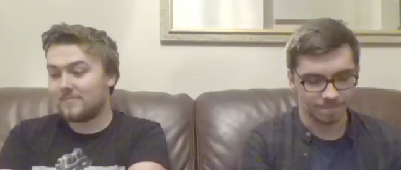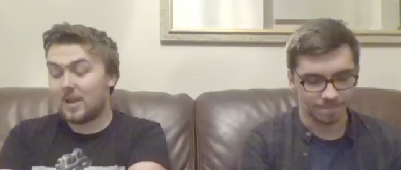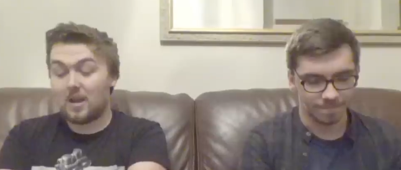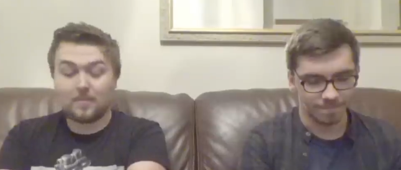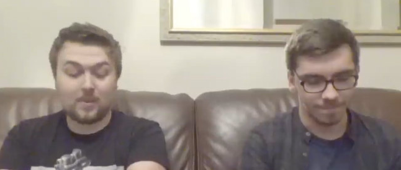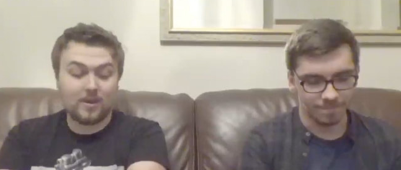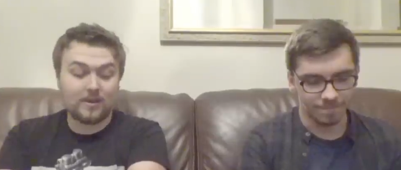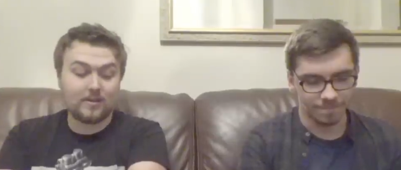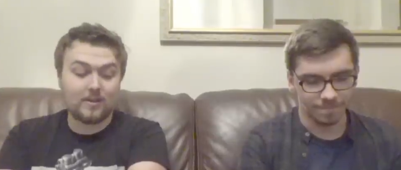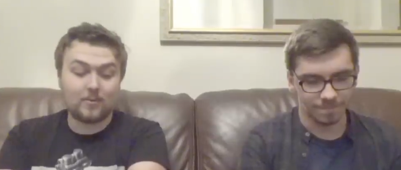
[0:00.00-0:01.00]
Speaker 1: I'm
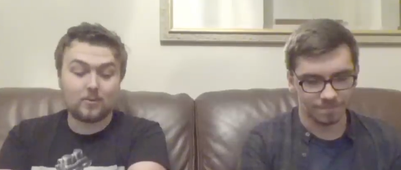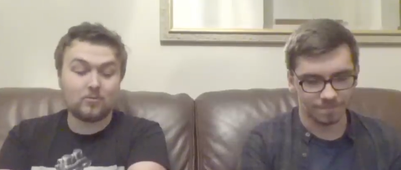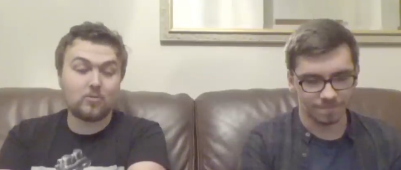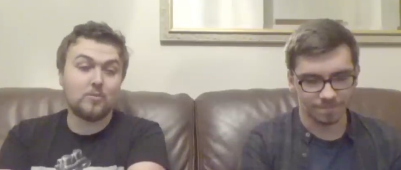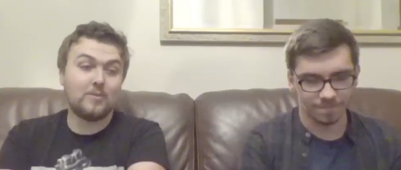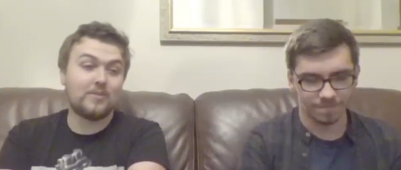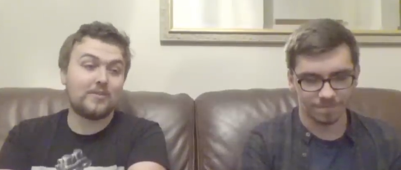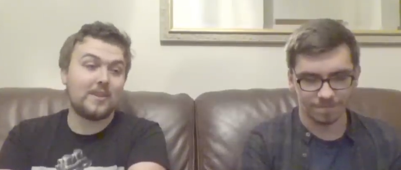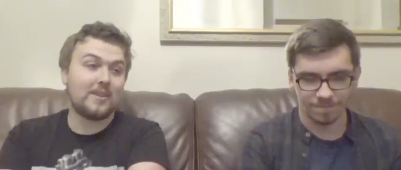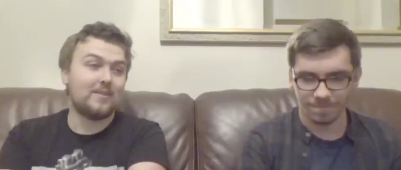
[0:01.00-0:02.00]
getting There was all rumours
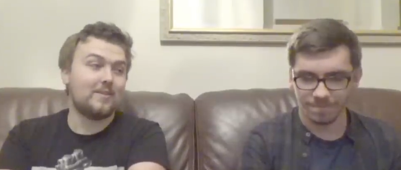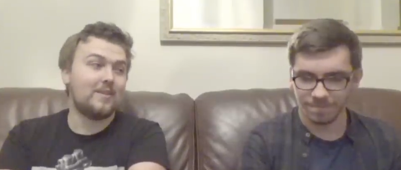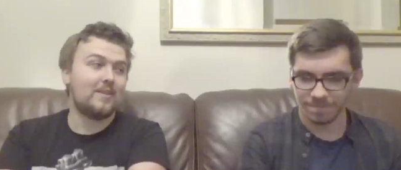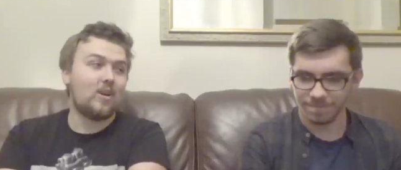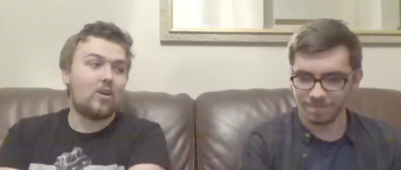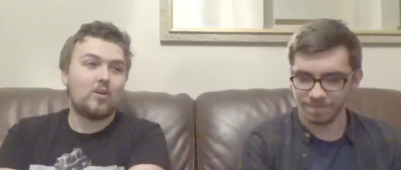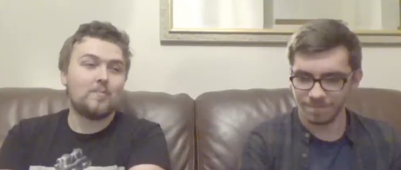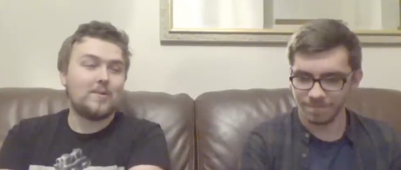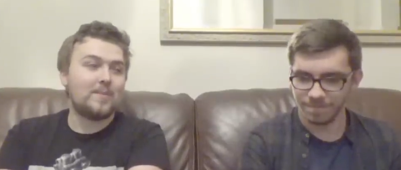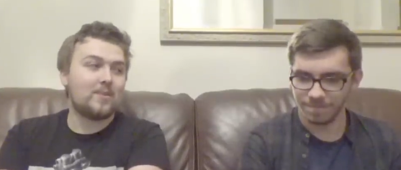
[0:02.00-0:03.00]
saying, oh,
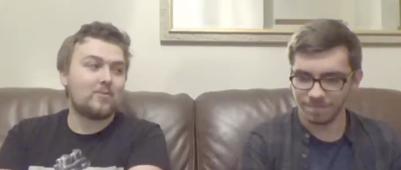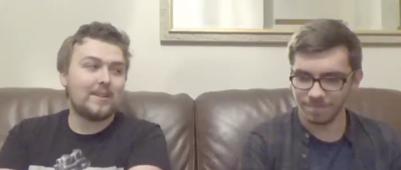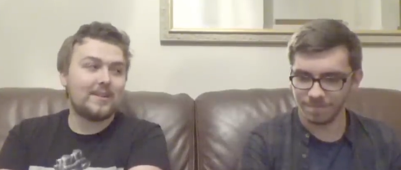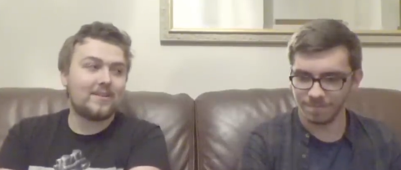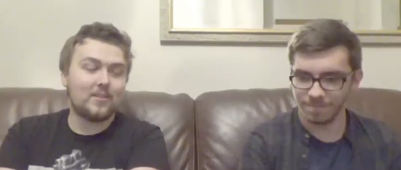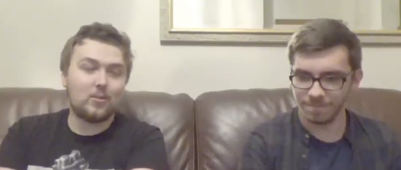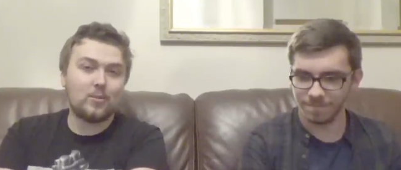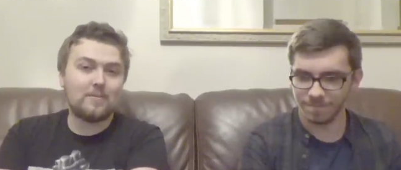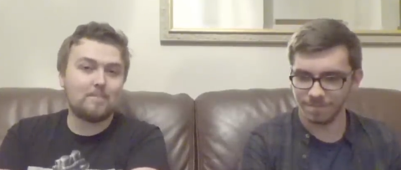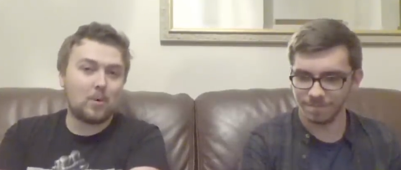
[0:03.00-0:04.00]
maybe they'll release it
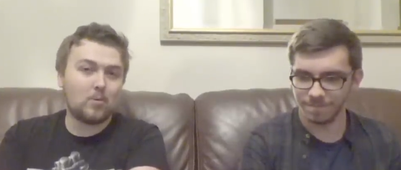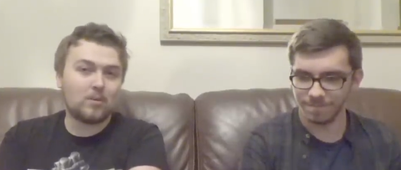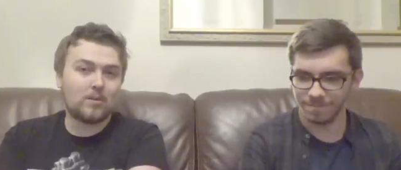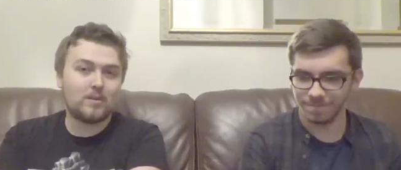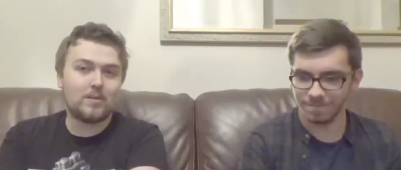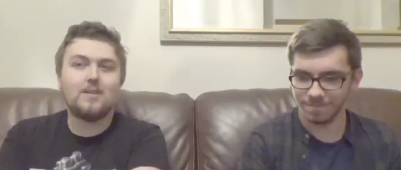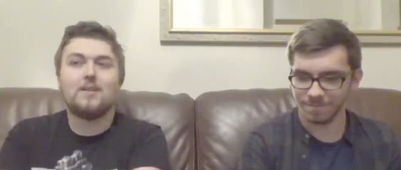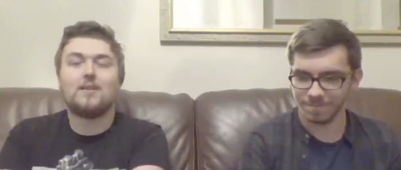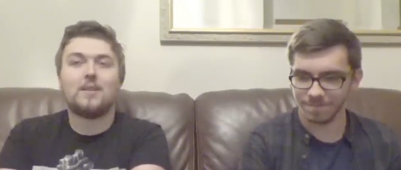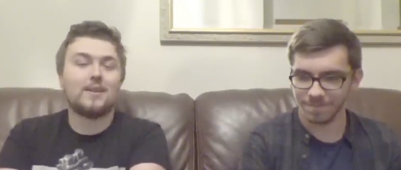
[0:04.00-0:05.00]
all in bulk.
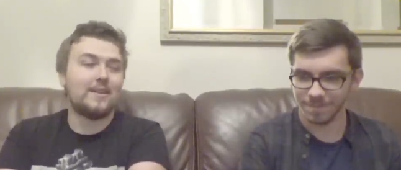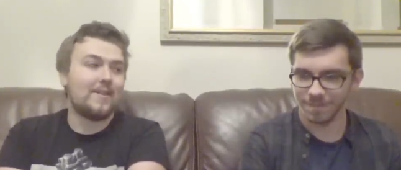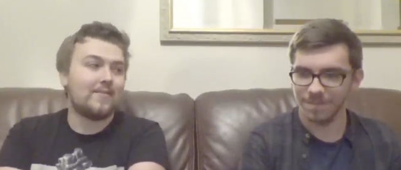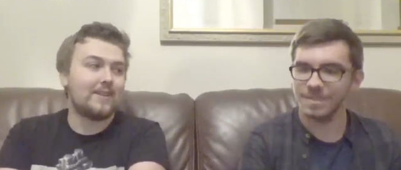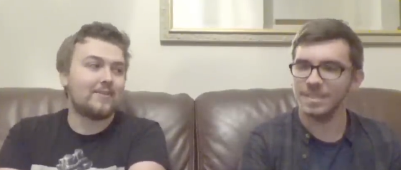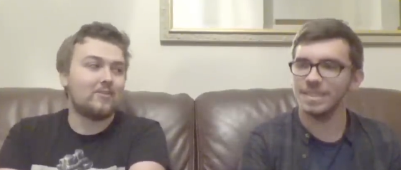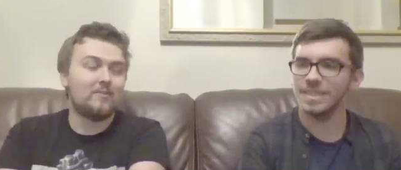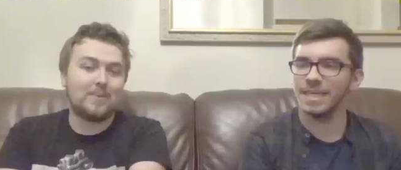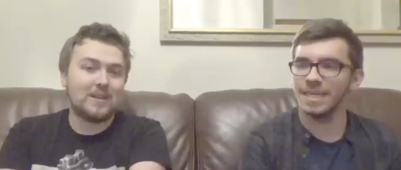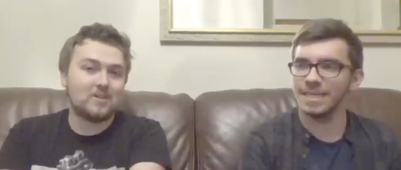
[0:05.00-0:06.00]
Like a Netflix or
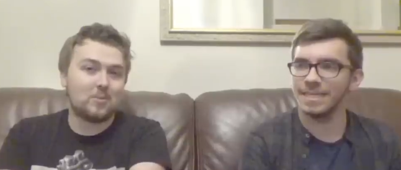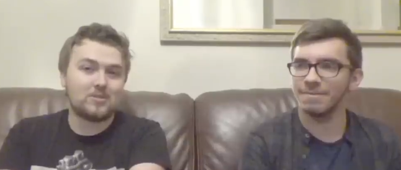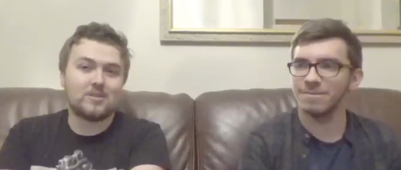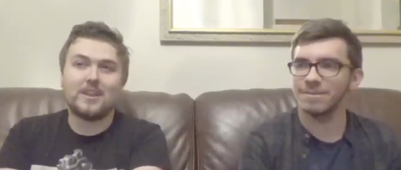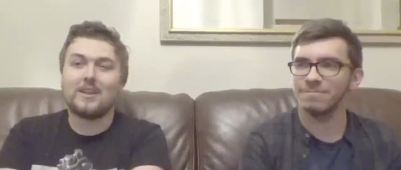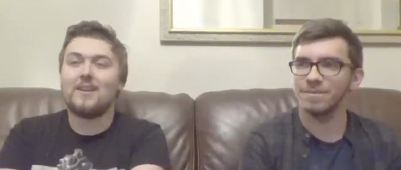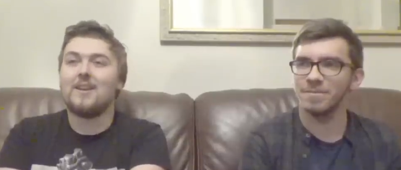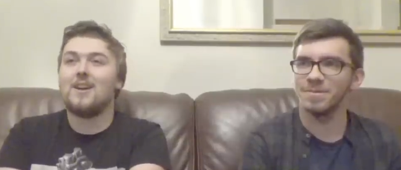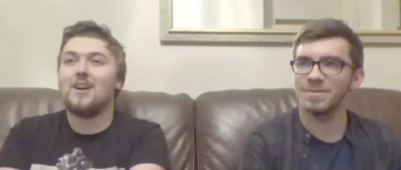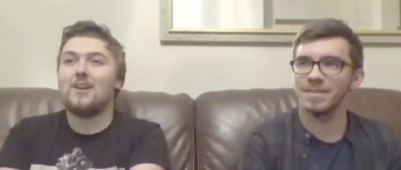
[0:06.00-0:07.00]
yeah, binge Yeah, there was that
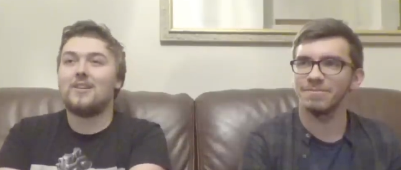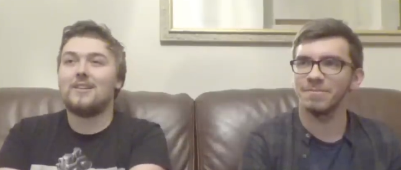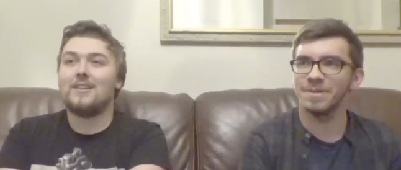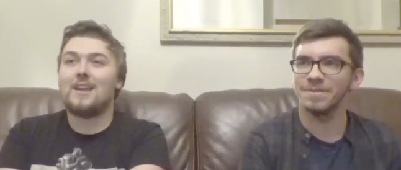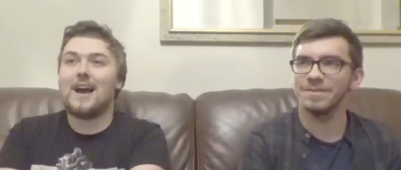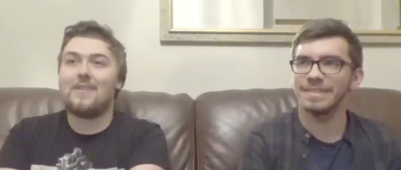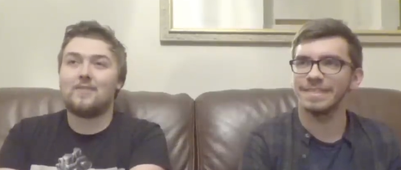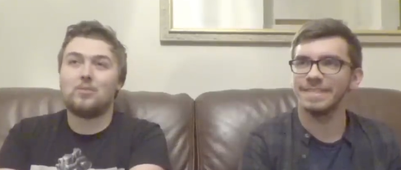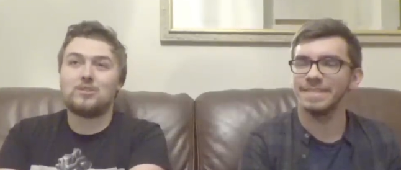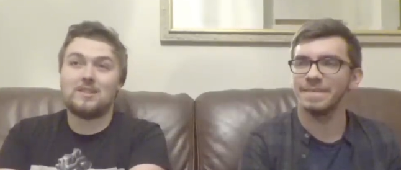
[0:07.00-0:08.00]
rumor, wasn't and there?
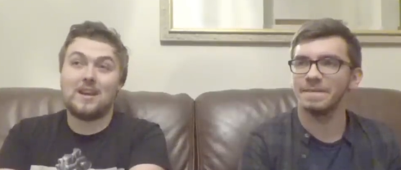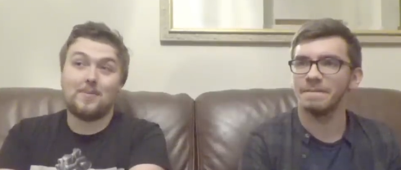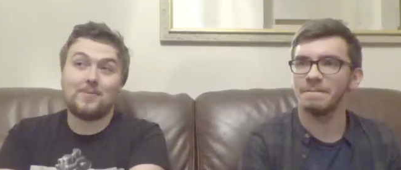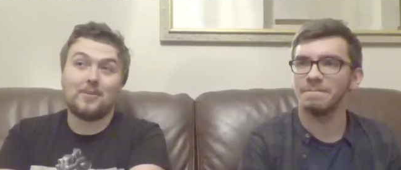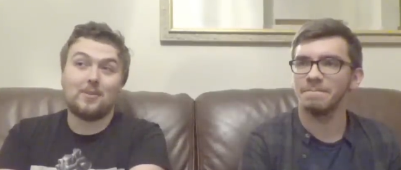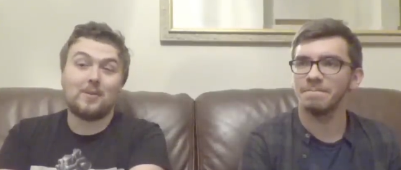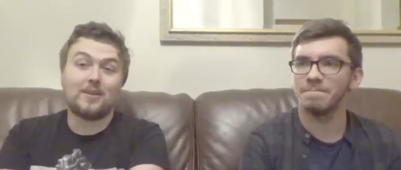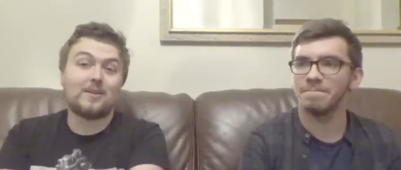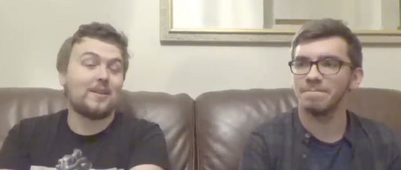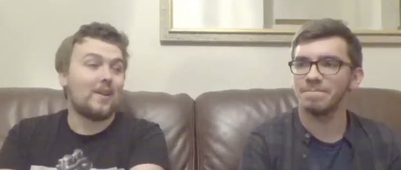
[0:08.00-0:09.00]
After watching that episode, I'm
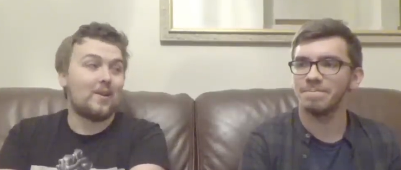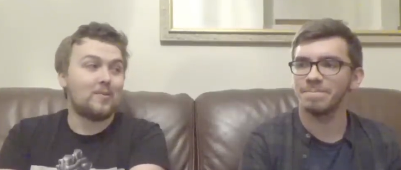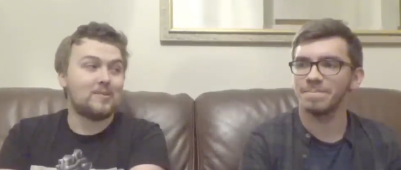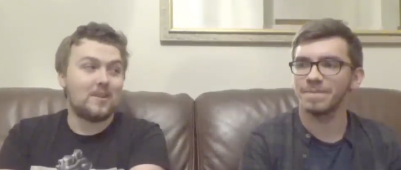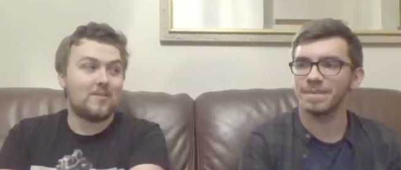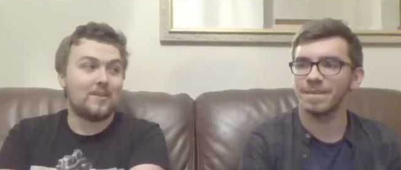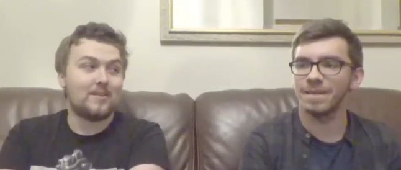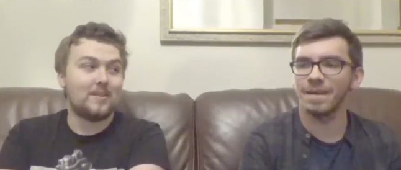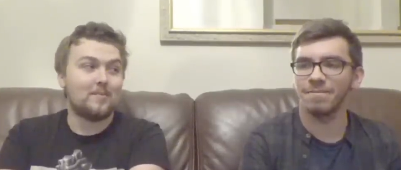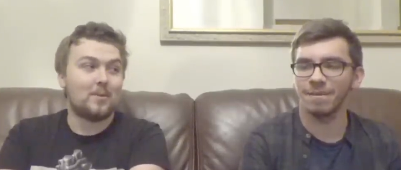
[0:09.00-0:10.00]
like, yeah, I wish they
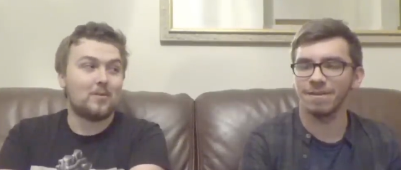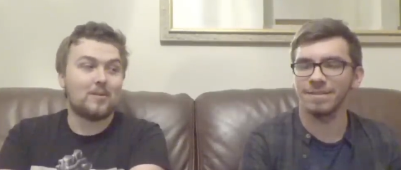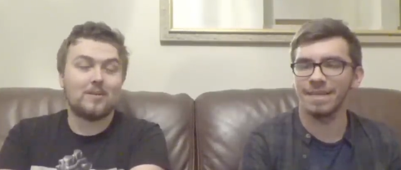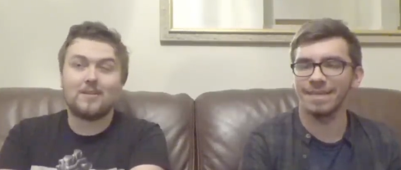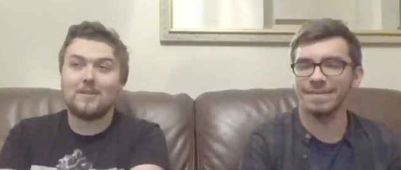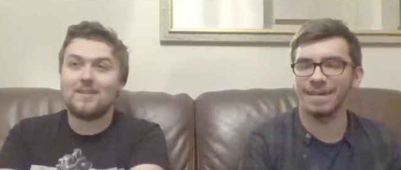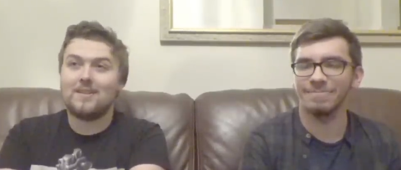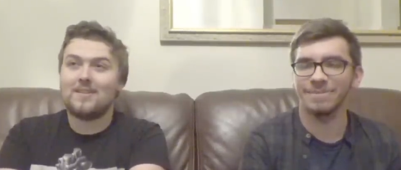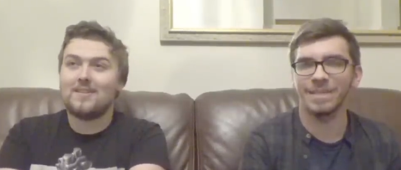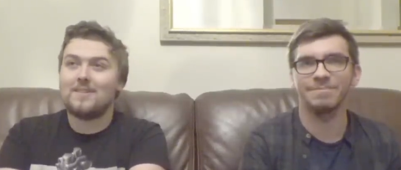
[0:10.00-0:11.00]
released it. I, I, yeah,
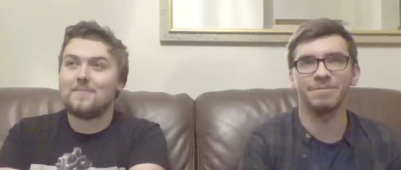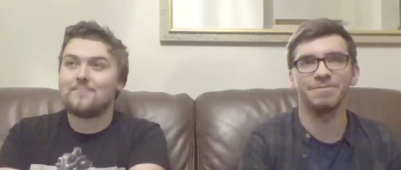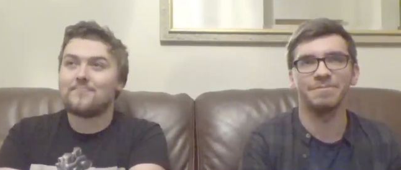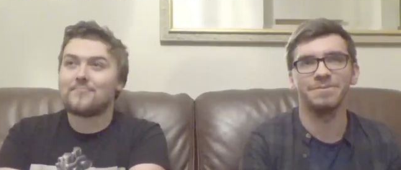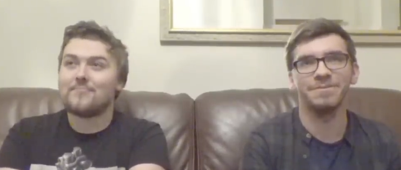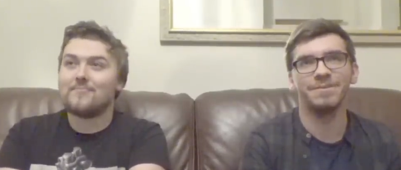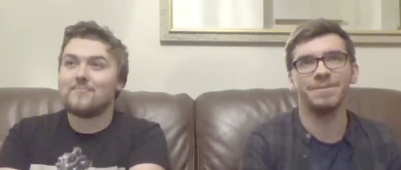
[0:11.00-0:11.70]
Speaker 2: I'm desperate for more.